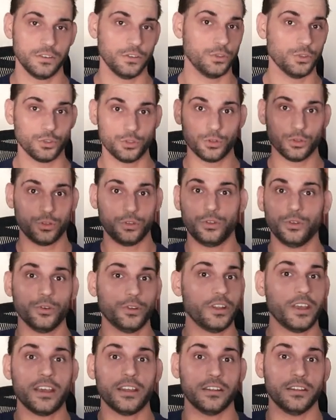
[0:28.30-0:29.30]
you should
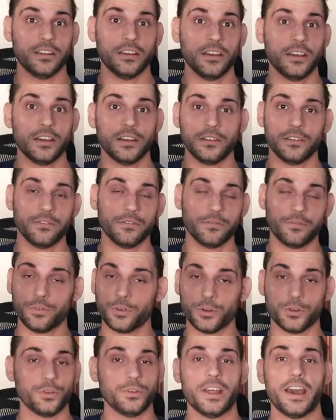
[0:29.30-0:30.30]
tune in
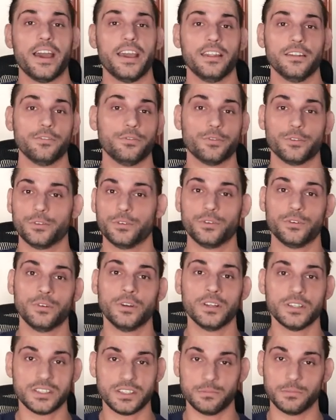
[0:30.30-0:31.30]
for tonight
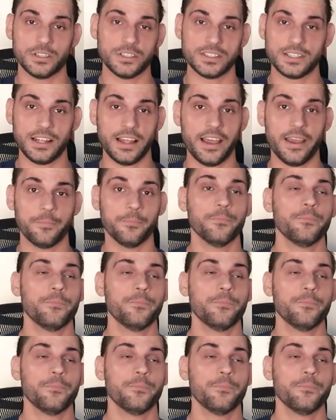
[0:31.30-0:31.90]
for SummerSlam.